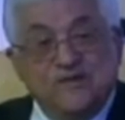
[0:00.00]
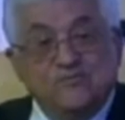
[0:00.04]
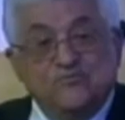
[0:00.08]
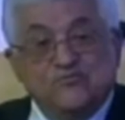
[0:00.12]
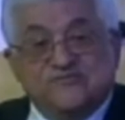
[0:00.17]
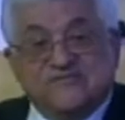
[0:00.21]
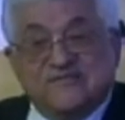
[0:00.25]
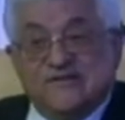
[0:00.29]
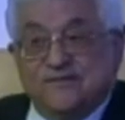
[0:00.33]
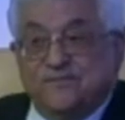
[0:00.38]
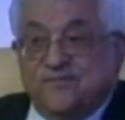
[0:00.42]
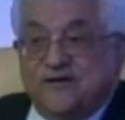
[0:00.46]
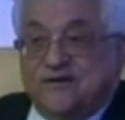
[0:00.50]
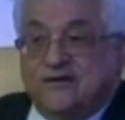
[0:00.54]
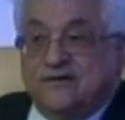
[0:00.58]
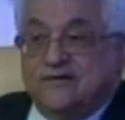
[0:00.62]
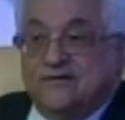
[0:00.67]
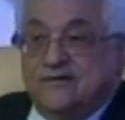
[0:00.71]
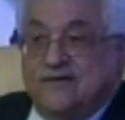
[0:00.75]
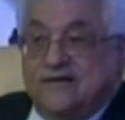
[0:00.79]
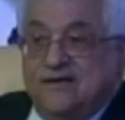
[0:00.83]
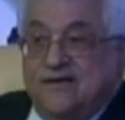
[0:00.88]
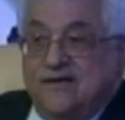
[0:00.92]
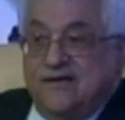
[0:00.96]
in prayer
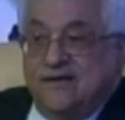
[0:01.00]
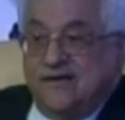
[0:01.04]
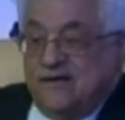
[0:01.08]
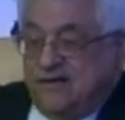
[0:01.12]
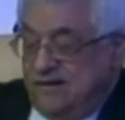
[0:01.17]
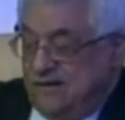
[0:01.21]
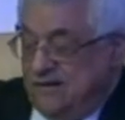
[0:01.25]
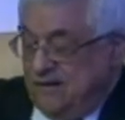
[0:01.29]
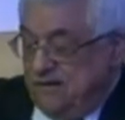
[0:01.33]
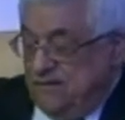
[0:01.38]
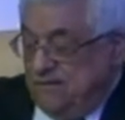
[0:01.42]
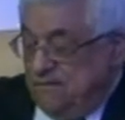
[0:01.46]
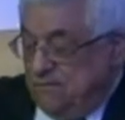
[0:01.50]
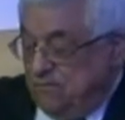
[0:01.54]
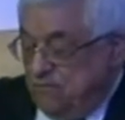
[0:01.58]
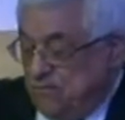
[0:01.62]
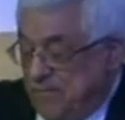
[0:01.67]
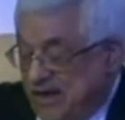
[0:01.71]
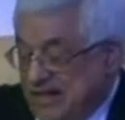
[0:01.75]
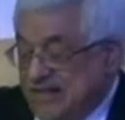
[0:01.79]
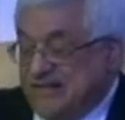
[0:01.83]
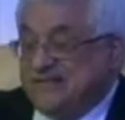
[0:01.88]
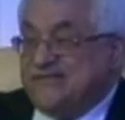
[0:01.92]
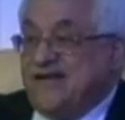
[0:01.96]
in Al-Aqsa
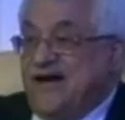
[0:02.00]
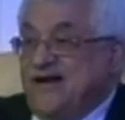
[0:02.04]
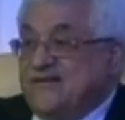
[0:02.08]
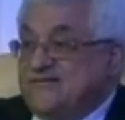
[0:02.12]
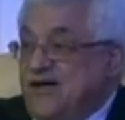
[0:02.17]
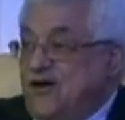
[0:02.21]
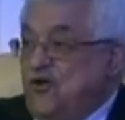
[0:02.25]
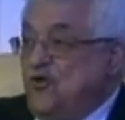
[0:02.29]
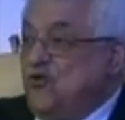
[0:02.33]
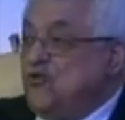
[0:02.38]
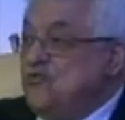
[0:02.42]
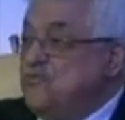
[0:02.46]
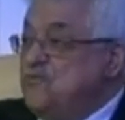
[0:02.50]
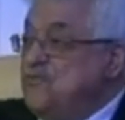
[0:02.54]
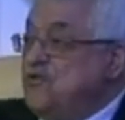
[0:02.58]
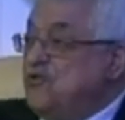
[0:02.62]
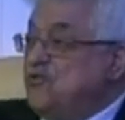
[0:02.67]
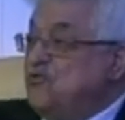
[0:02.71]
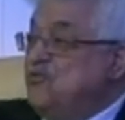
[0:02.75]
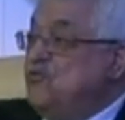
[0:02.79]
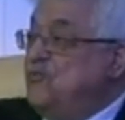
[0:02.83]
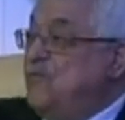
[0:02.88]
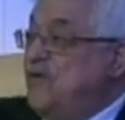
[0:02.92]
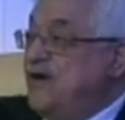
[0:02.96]
Mosque, which was
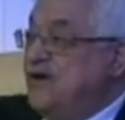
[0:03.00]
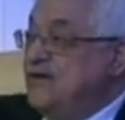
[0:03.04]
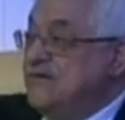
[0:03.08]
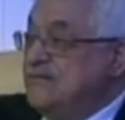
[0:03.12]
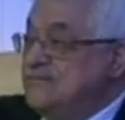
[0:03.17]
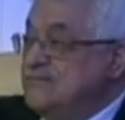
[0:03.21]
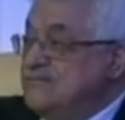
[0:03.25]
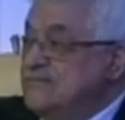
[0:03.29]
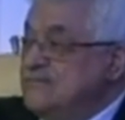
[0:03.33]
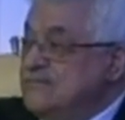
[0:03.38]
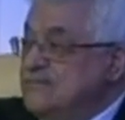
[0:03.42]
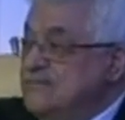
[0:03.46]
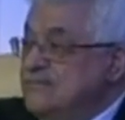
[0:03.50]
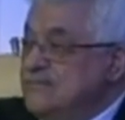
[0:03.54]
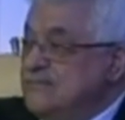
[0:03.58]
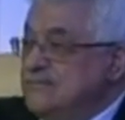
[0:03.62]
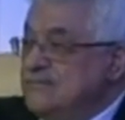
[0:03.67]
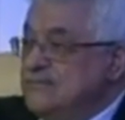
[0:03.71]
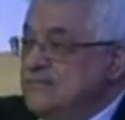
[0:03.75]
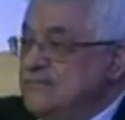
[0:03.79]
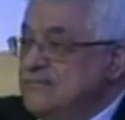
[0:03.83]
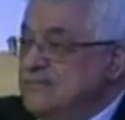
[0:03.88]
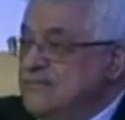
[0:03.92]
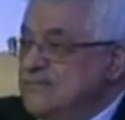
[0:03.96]
not back then
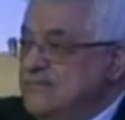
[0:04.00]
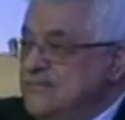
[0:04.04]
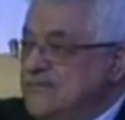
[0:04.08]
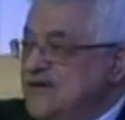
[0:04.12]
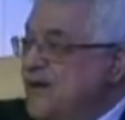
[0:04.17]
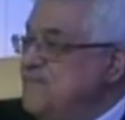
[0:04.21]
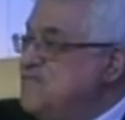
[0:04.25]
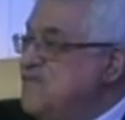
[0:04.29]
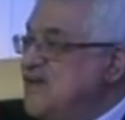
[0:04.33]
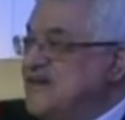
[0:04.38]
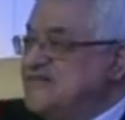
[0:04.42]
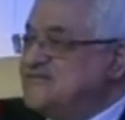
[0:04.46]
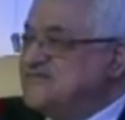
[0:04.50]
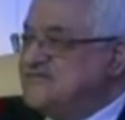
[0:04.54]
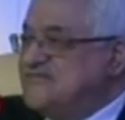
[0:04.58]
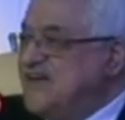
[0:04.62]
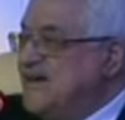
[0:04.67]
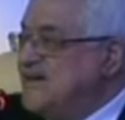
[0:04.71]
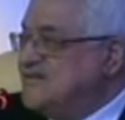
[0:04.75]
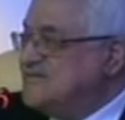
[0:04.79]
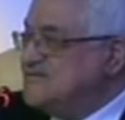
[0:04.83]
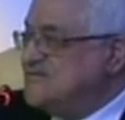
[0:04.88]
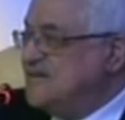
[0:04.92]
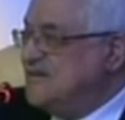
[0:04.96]
under the Islamic
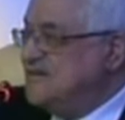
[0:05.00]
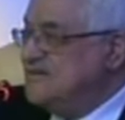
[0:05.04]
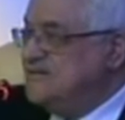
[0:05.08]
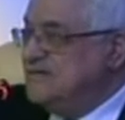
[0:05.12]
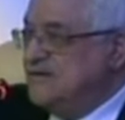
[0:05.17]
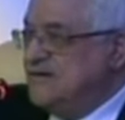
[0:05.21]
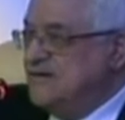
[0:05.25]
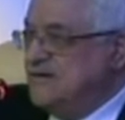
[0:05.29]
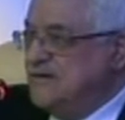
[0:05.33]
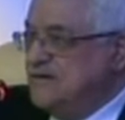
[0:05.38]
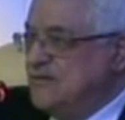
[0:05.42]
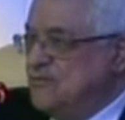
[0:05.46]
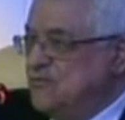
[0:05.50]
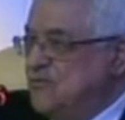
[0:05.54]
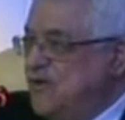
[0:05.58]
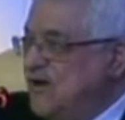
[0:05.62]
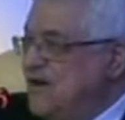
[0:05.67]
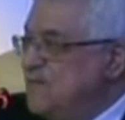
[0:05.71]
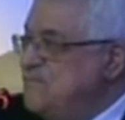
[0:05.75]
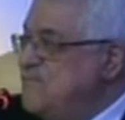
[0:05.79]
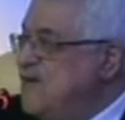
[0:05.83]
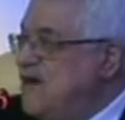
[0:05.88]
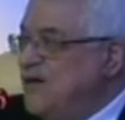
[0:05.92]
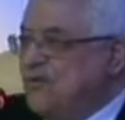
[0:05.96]
rule, but it was
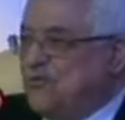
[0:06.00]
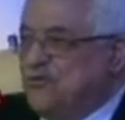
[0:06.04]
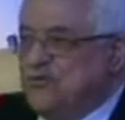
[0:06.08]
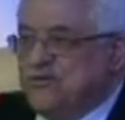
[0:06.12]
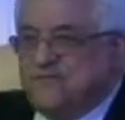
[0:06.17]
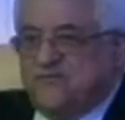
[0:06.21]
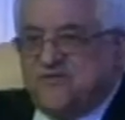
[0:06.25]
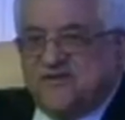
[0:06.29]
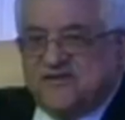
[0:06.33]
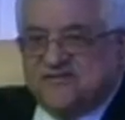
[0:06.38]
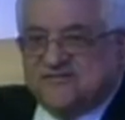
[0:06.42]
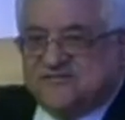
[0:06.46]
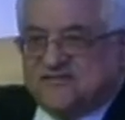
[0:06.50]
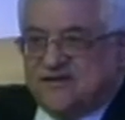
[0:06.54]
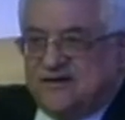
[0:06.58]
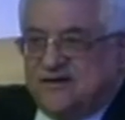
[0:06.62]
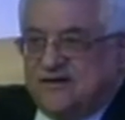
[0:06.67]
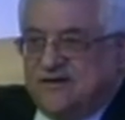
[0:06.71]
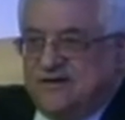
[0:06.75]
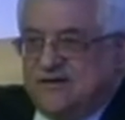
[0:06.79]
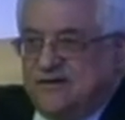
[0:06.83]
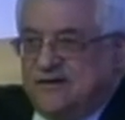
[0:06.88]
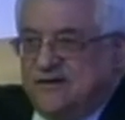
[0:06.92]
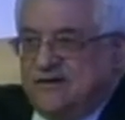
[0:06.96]
under the Roman
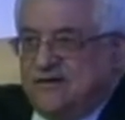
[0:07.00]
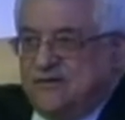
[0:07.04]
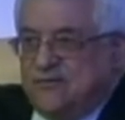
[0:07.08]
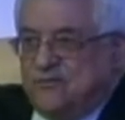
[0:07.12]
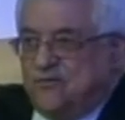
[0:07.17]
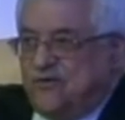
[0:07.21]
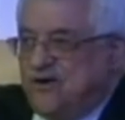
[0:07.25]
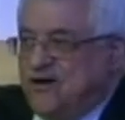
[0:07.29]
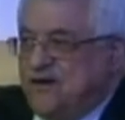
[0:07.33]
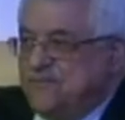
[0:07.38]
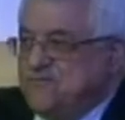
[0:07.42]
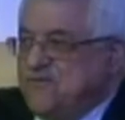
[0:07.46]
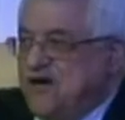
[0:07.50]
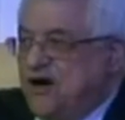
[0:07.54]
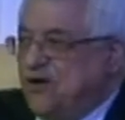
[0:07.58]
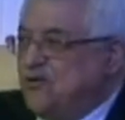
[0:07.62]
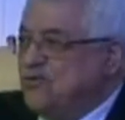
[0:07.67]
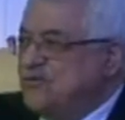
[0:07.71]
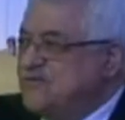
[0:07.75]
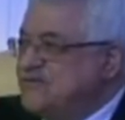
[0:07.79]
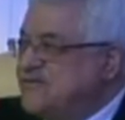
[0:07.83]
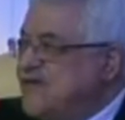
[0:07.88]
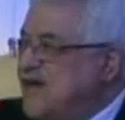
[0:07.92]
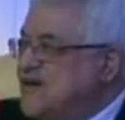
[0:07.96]
rule. He did not
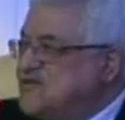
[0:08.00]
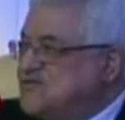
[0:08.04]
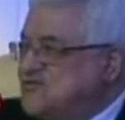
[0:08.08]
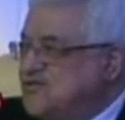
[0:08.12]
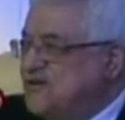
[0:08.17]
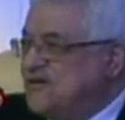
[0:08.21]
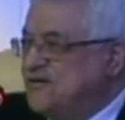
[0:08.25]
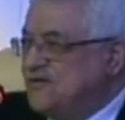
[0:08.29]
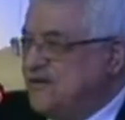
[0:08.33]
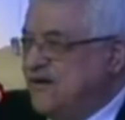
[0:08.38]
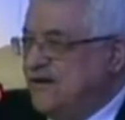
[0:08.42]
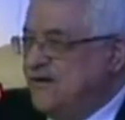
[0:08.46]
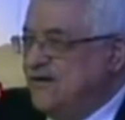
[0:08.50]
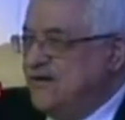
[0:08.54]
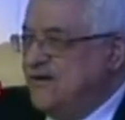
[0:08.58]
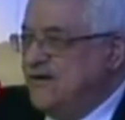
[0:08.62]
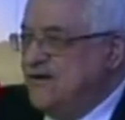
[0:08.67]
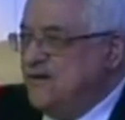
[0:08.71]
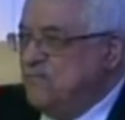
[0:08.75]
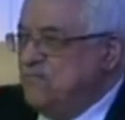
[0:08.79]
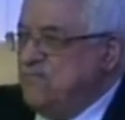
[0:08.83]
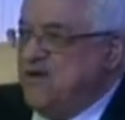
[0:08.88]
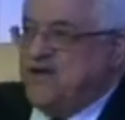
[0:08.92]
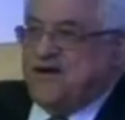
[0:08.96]
ask for permission,
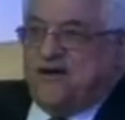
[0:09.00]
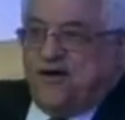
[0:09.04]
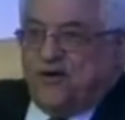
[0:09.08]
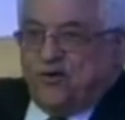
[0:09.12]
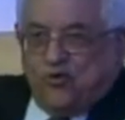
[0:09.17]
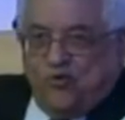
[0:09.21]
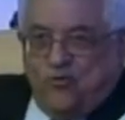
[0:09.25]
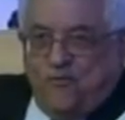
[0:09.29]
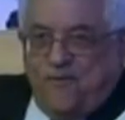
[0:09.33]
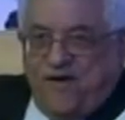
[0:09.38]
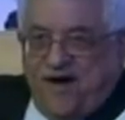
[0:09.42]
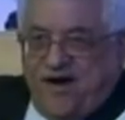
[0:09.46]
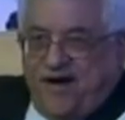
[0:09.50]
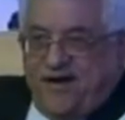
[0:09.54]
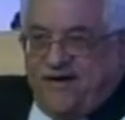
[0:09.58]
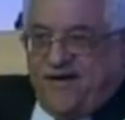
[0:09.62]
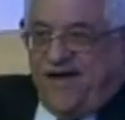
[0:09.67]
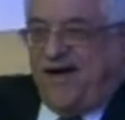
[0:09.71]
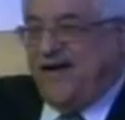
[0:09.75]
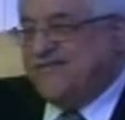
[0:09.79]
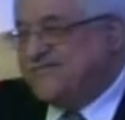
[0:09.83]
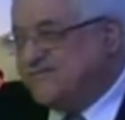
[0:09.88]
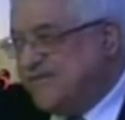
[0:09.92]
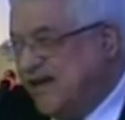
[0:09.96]
a visa
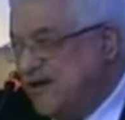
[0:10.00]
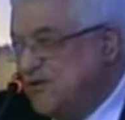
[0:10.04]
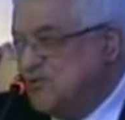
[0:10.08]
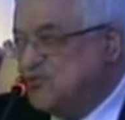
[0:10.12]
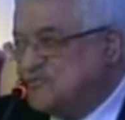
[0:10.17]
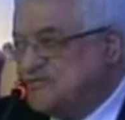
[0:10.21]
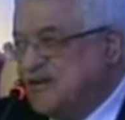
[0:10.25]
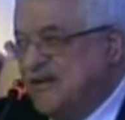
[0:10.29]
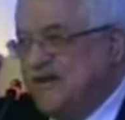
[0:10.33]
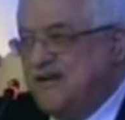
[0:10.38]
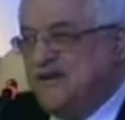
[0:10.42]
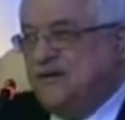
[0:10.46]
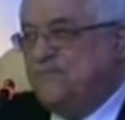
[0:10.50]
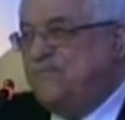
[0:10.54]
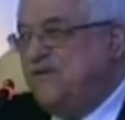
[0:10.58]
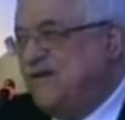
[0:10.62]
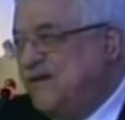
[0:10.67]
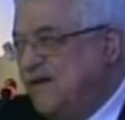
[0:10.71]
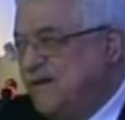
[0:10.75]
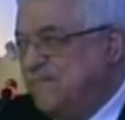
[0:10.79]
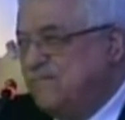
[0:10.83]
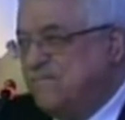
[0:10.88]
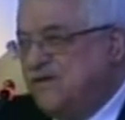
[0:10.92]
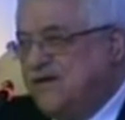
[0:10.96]
or an
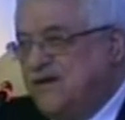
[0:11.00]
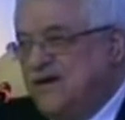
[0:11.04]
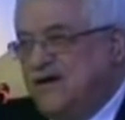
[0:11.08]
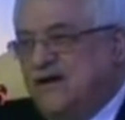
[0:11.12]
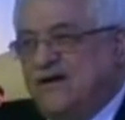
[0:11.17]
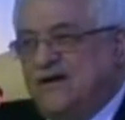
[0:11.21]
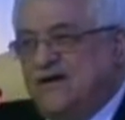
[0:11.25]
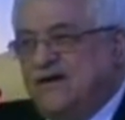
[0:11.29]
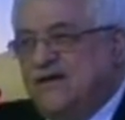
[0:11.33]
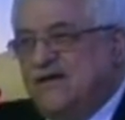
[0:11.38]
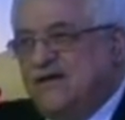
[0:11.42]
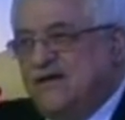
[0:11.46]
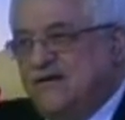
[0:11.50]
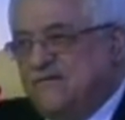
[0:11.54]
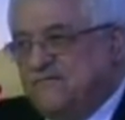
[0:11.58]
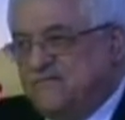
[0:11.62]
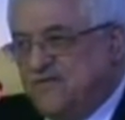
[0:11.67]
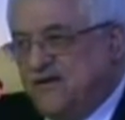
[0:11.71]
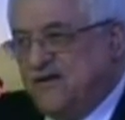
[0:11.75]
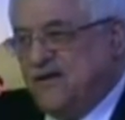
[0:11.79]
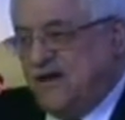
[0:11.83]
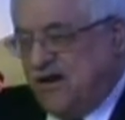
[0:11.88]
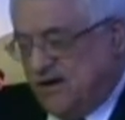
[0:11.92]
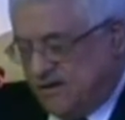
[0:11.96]
authorization from the
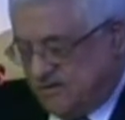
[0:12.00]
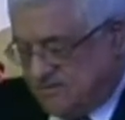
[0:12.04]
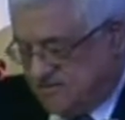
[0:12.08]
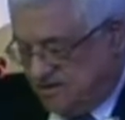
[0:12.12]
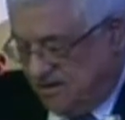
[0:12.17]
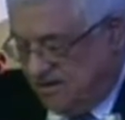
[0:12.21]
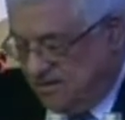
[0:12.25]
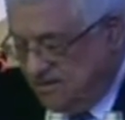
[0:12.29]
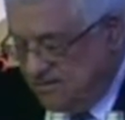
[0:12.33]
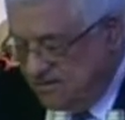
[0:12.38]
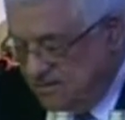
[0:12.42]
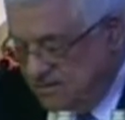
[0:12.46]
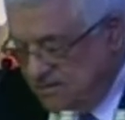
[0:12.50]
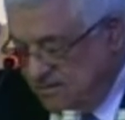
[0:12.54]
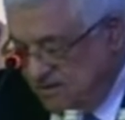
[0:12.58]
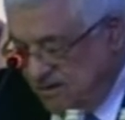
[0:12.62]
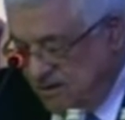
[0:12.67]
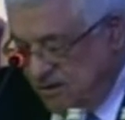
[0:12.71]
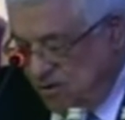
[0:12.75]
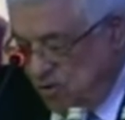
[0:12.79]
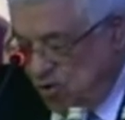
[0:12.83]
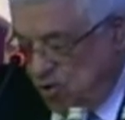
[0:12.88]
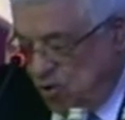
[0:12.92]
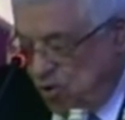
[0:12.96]
Romans to lead the
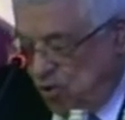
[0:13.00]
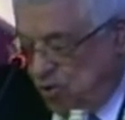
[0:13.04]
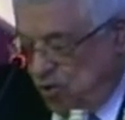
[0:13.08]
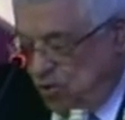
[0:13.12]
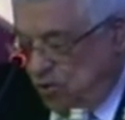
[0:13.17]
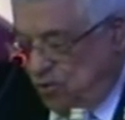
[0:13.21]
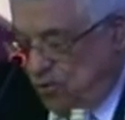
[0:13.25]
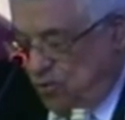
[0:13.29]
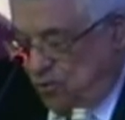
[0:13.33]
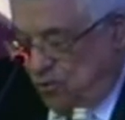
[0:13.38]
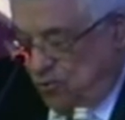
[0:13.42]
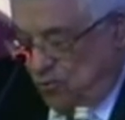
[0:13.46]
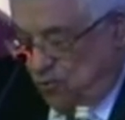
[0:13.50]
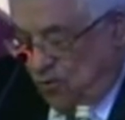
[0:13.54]
prophets in